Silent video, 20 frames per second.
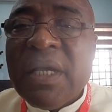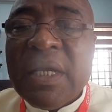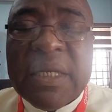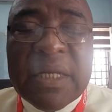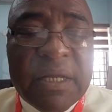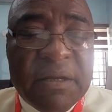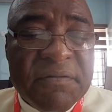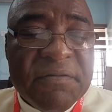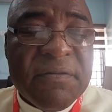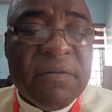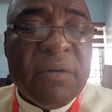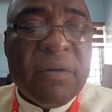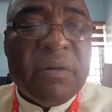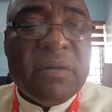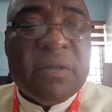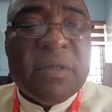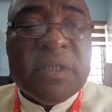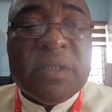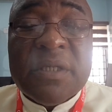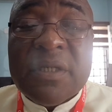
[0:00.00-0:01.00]
And
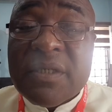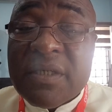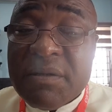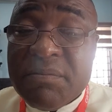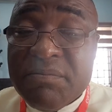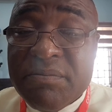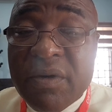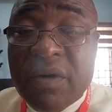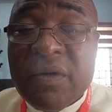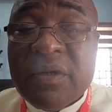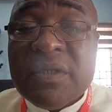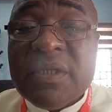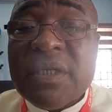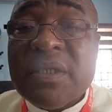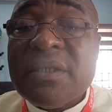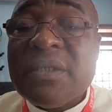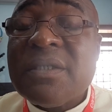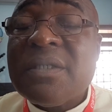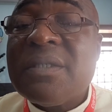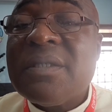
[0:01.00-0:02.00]
therefore, it is
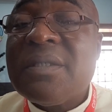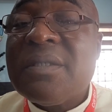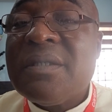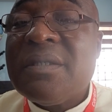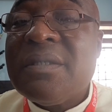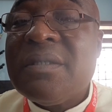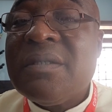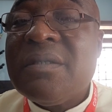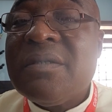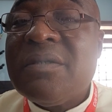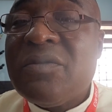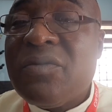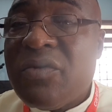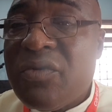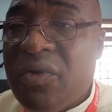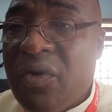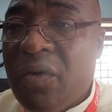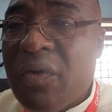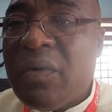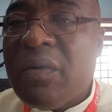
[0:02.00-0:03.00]
important
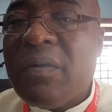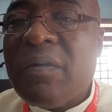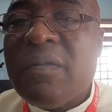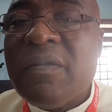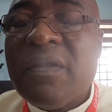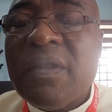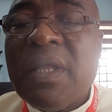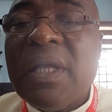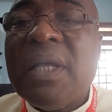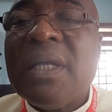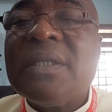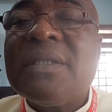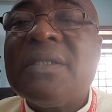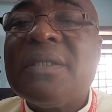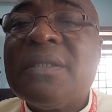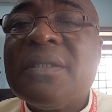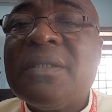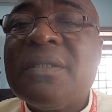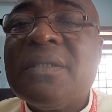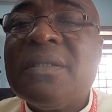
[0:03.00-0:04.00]
to know
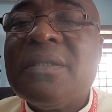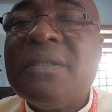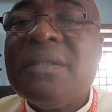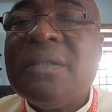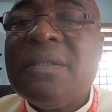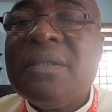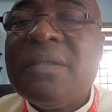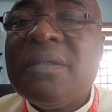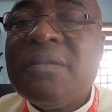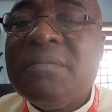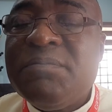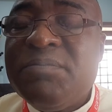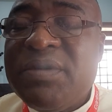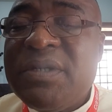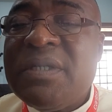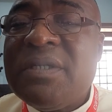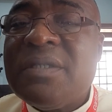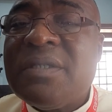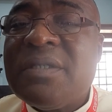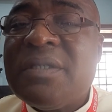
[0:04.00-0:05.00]
that
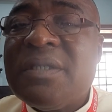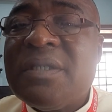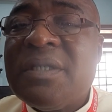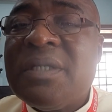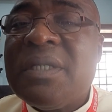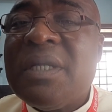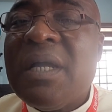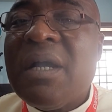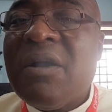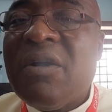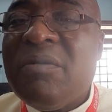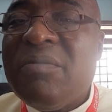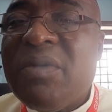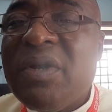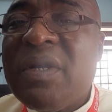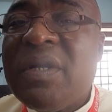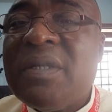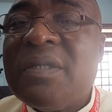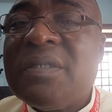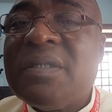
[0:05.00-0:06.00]
peace in our
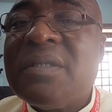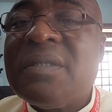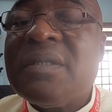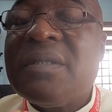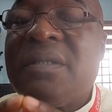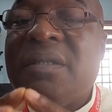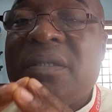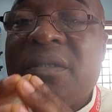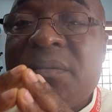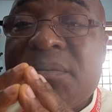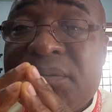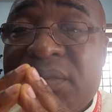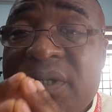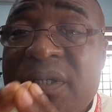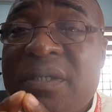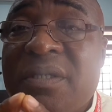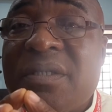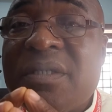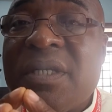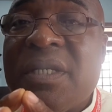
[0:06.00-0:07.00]
community
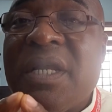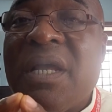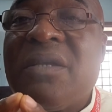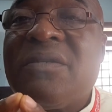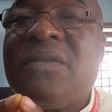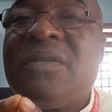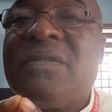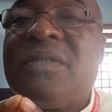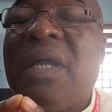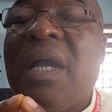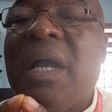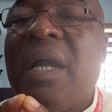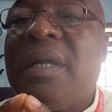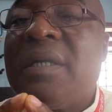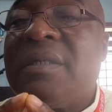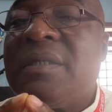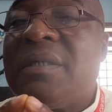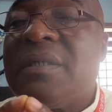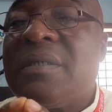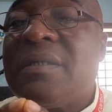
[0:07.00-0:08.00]
peace in our
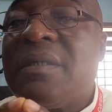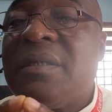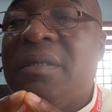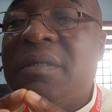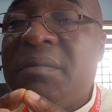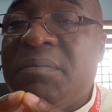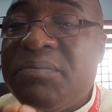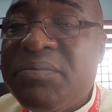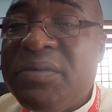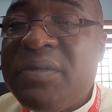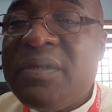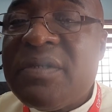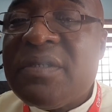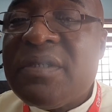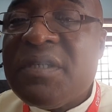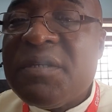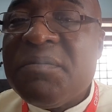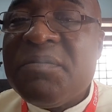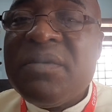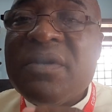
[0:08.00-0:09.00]
societies,
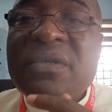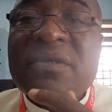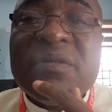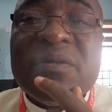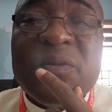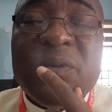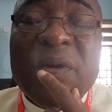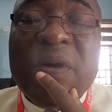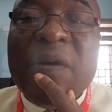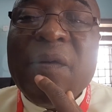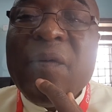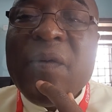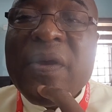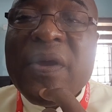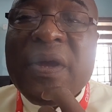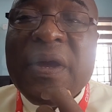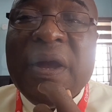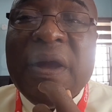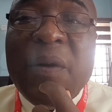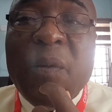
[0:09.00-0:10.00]
peace in the place where
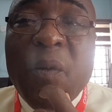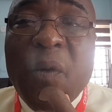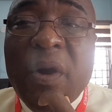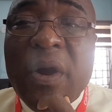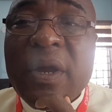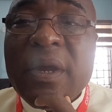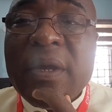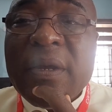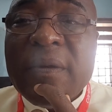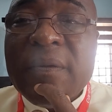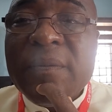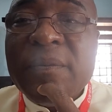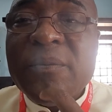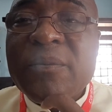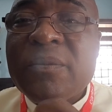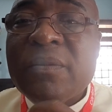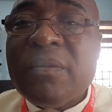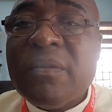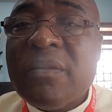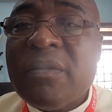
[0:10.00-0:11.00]
we are working,